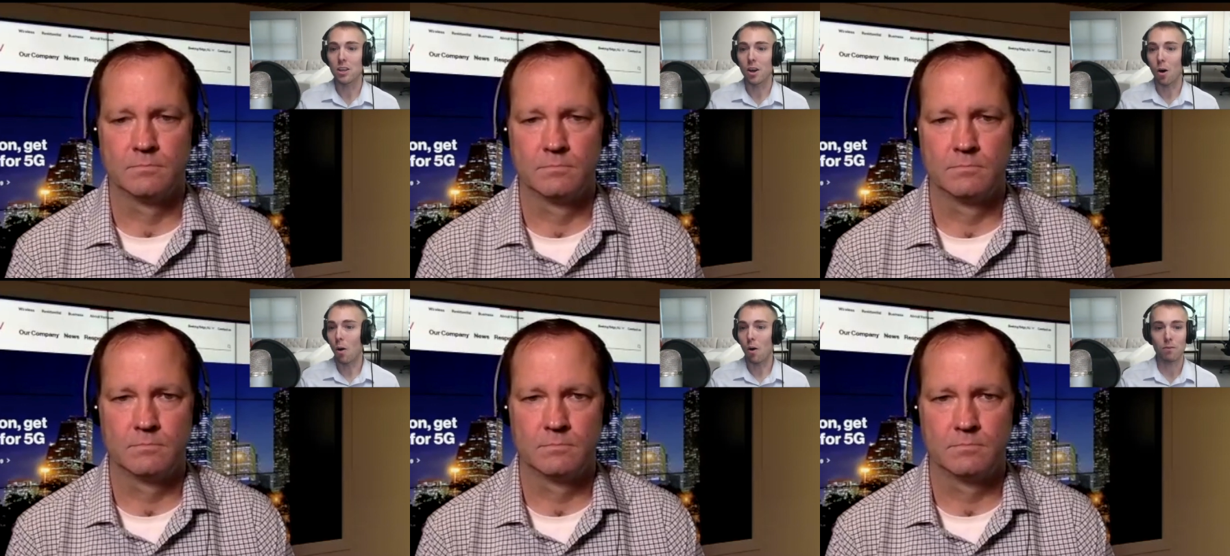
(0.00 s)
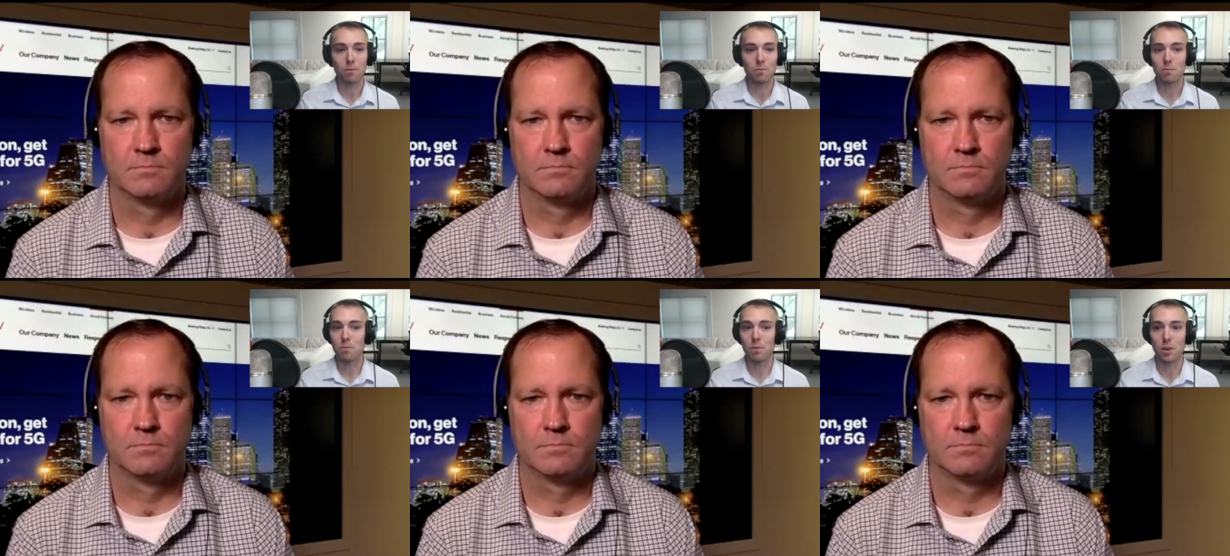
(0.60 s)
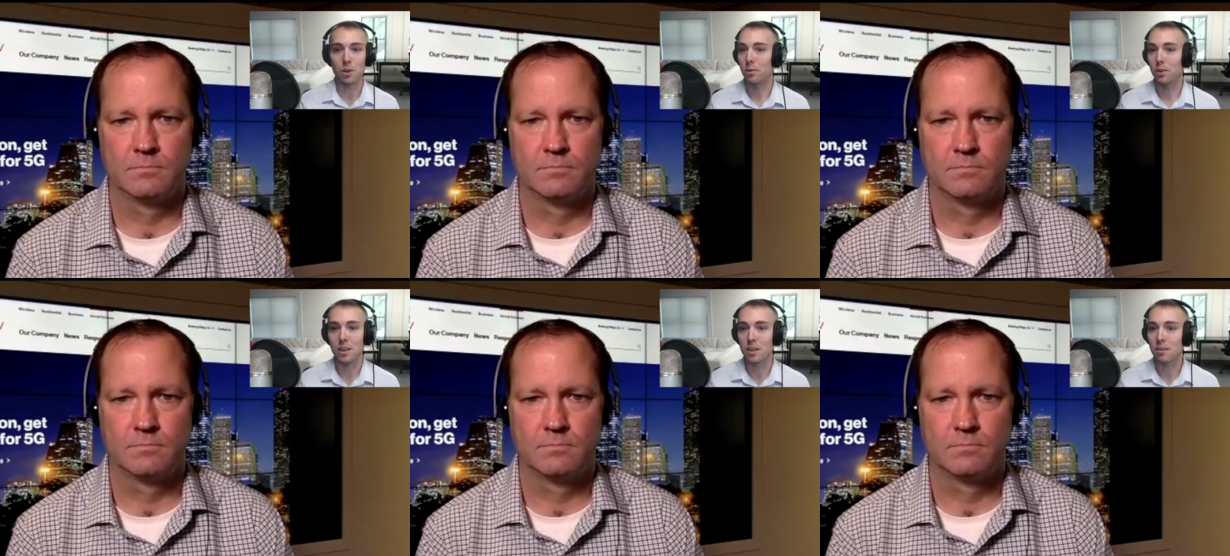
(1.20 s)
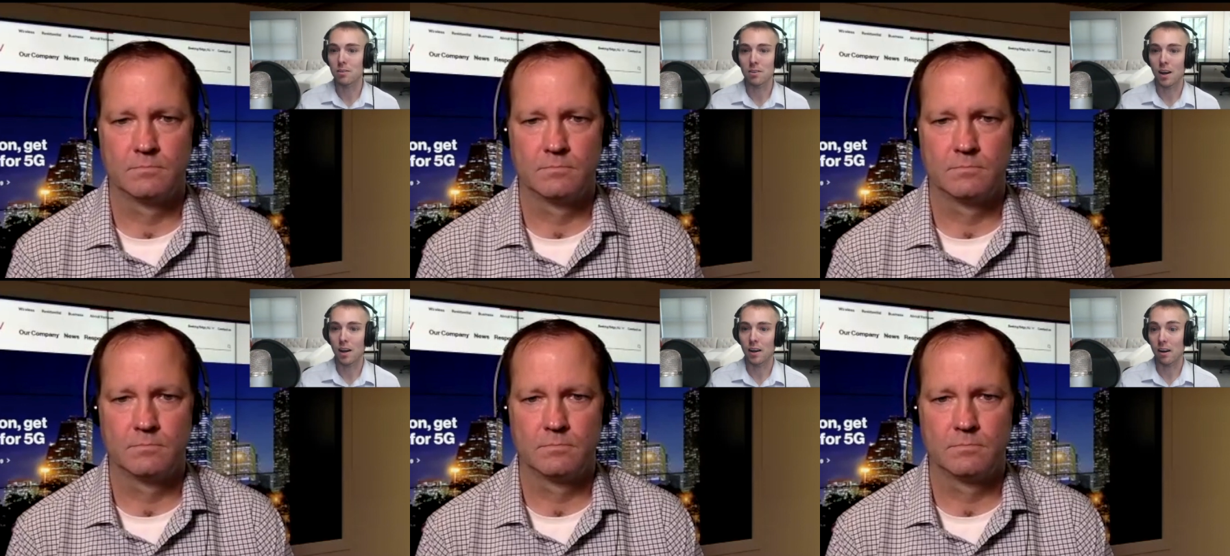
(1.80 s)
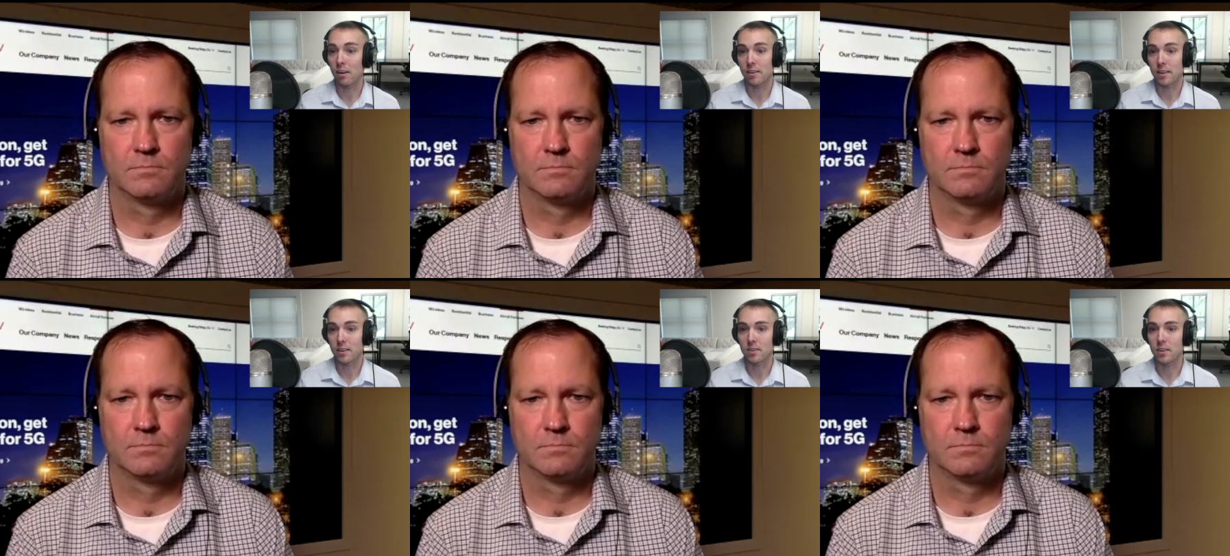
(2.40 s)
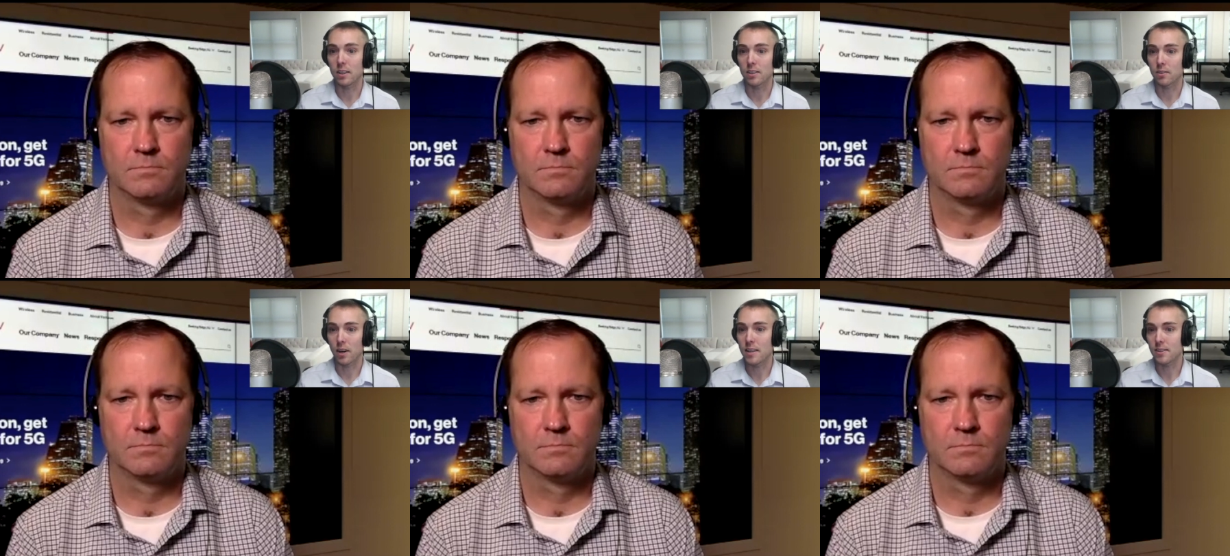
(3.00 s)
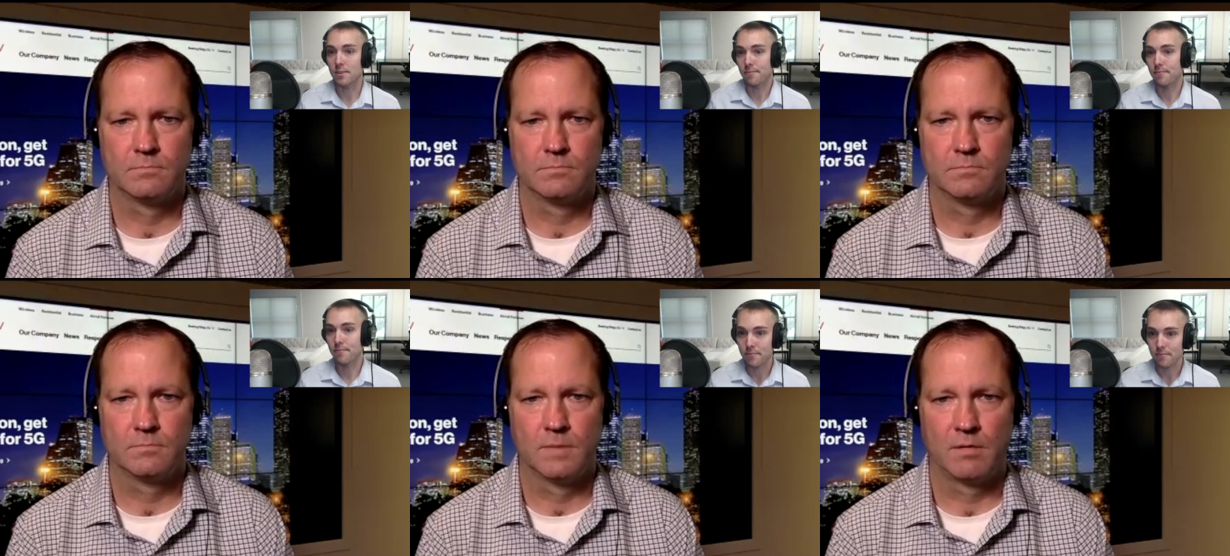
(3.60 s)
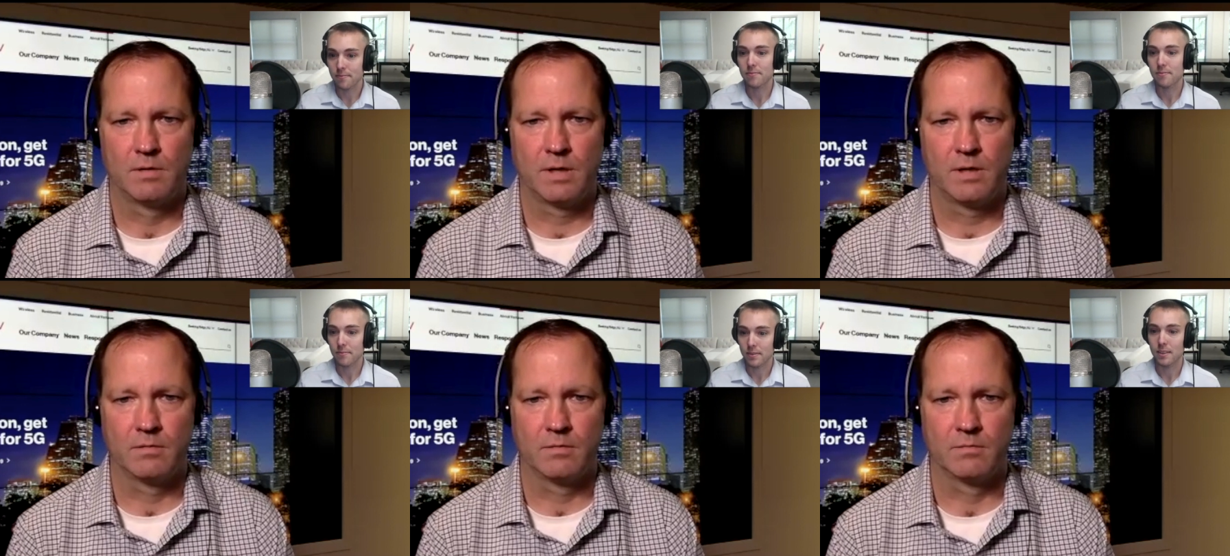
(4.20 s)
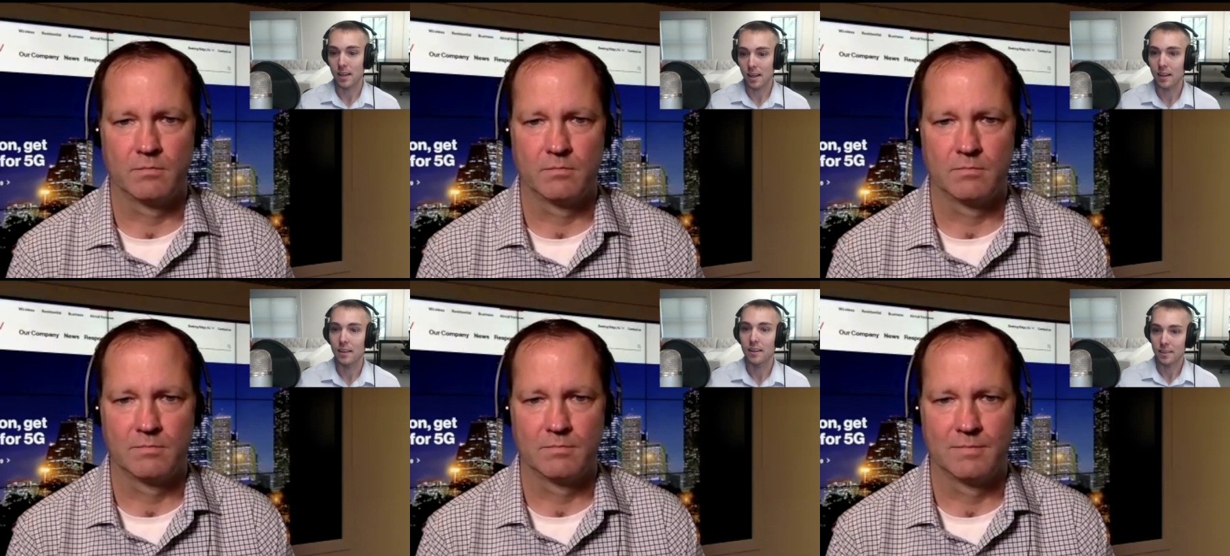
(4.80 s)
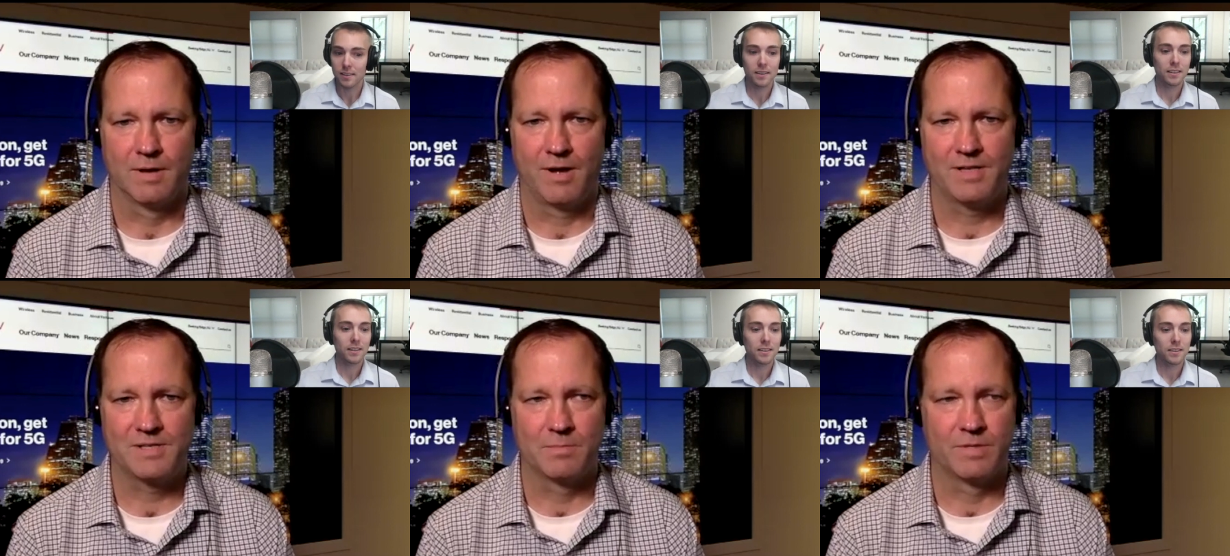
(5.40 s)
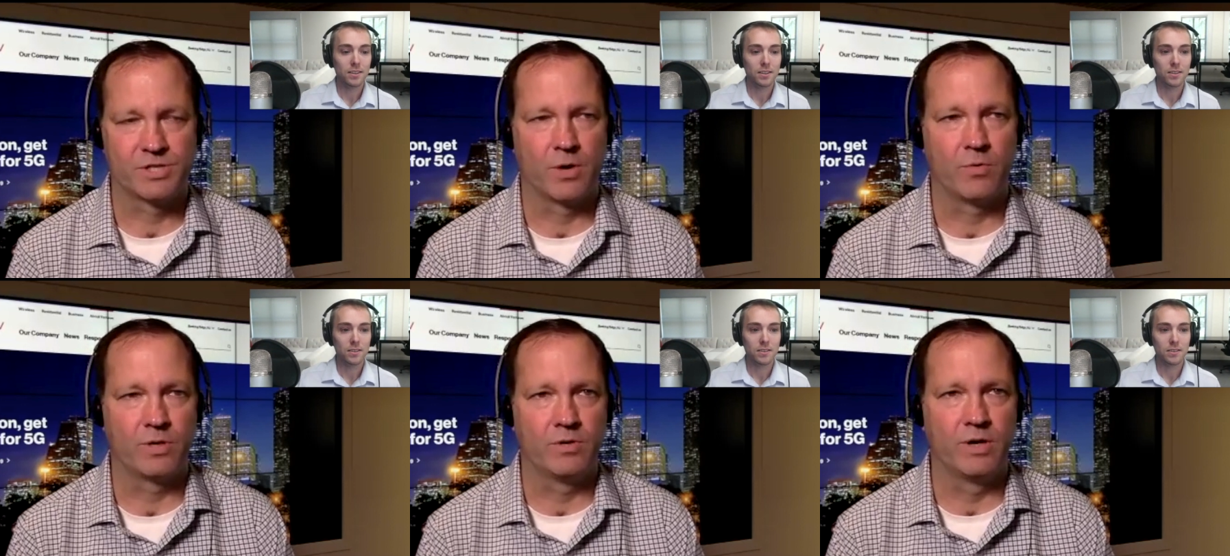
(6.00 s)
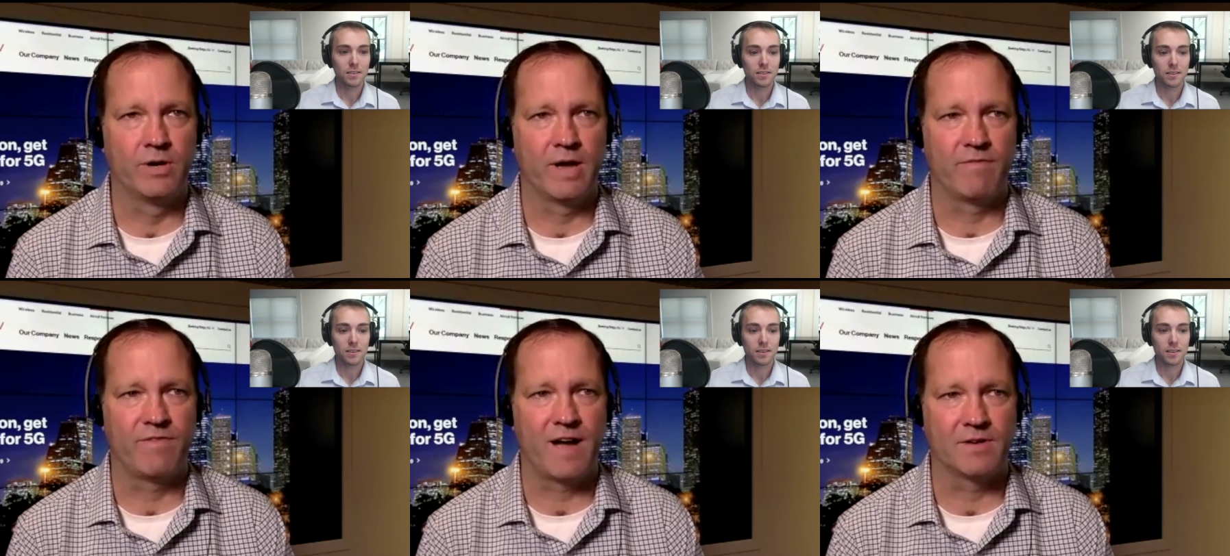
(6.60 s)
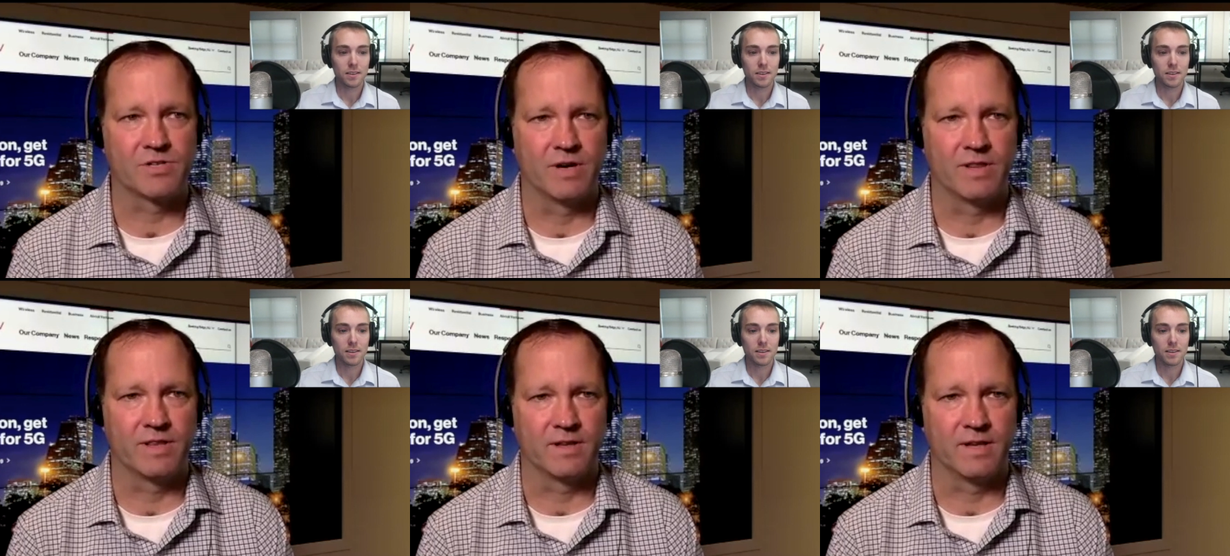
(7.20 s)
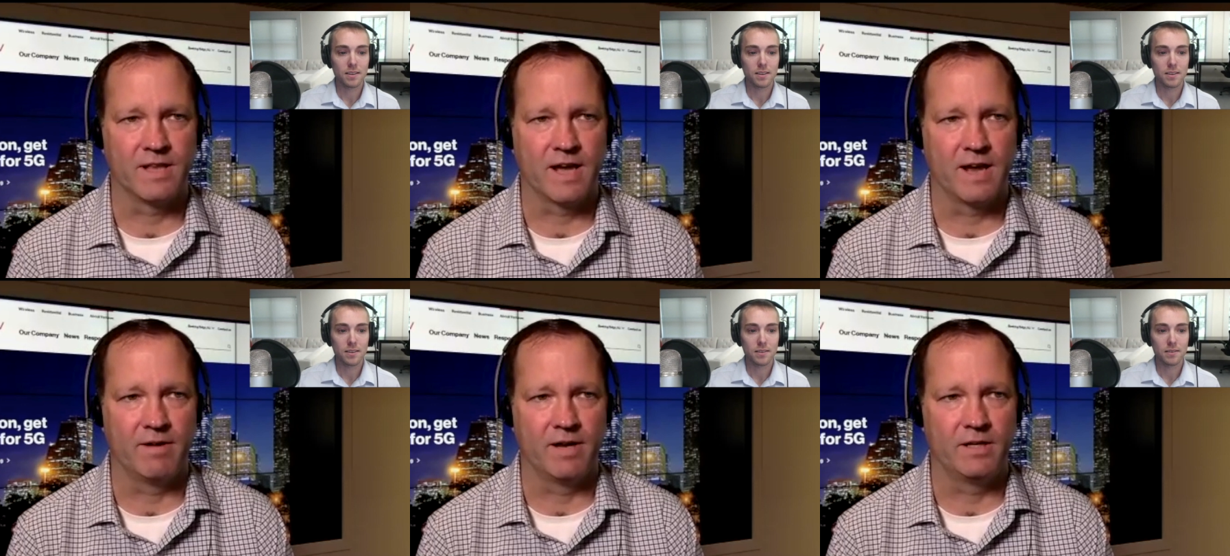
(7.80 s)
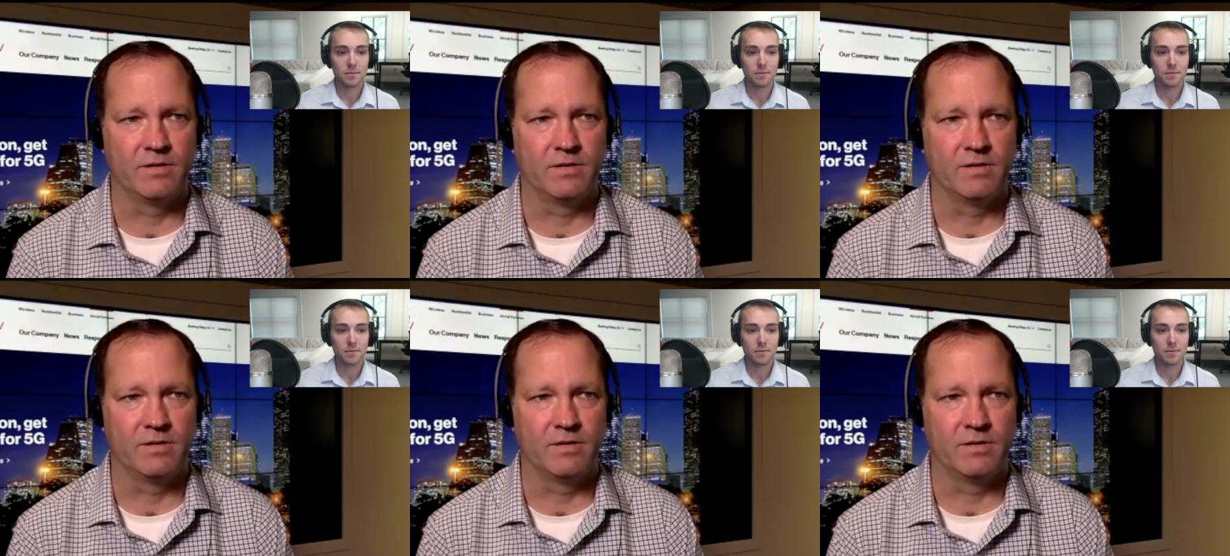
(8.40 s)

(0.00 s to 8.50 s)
Speaker 1: mm-hmm. the only uh, carrier that's good is Verizon.
Speaker 2: All right. Yeah. Awesome. So you didn't have Fios or anything like that, right?